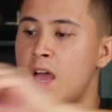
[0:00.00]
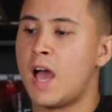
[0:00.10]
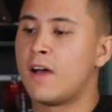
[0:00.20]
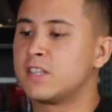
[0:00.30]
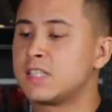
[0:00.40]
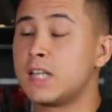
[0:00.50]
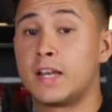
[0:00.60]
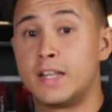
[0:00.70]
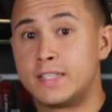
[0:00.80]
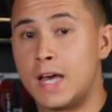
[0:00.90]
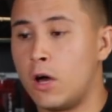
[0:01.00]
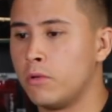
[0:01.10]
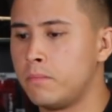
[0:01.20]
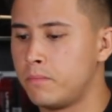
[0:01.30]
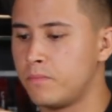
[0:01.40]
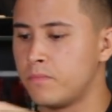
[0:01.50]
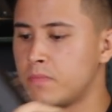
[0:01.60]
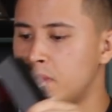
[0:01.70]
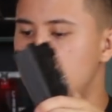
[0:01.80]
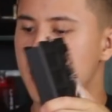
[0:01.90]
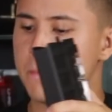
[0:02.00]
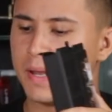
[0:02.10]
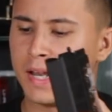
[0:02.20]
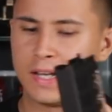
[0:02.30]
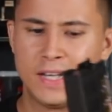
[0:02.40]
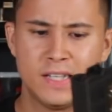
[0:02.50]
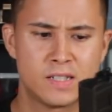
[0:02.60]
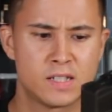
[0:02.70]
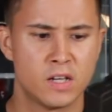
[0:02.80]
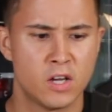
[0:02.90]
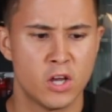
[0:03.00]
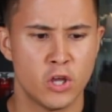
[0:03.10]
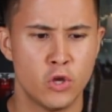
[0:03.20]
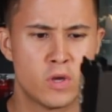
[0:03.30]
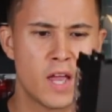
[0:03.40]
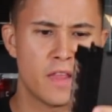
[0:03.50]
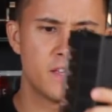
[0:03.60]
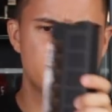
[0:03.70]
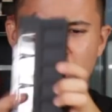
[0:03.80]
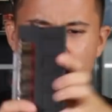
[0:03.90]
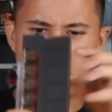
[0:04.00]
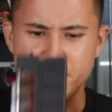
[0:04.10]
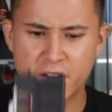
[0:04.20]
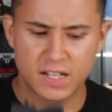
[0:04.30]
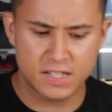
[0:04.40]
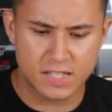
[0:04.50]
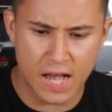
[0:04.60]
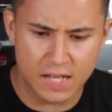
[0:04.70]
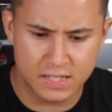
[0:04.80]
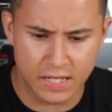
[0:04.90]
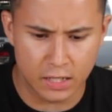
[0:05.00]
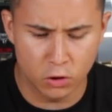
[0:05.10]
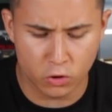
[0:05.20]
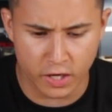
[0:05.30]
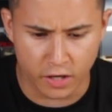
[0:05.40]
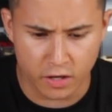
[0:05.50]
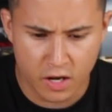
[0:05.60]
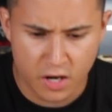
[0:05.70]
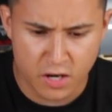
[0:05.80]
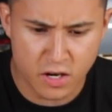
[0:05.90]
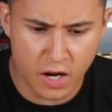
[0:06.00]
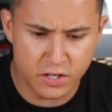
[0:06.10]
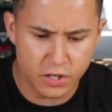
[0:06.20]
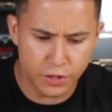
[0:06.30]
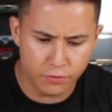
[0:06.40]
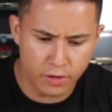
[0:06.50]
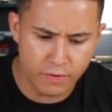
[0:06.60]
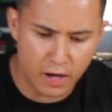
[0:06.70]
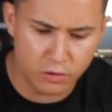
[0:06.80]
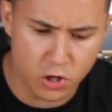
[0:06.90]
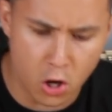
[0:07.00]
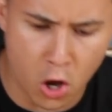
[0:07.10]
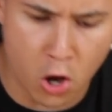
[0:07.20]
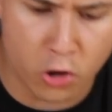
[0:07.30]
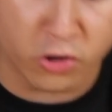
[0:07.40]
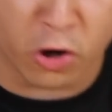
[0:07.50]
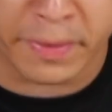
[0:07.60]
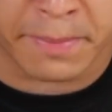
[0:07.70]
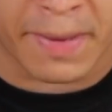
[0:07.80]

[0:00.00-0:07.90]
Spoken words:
have to slide it down, but at least you get this fantastic looking 93 round ergonomic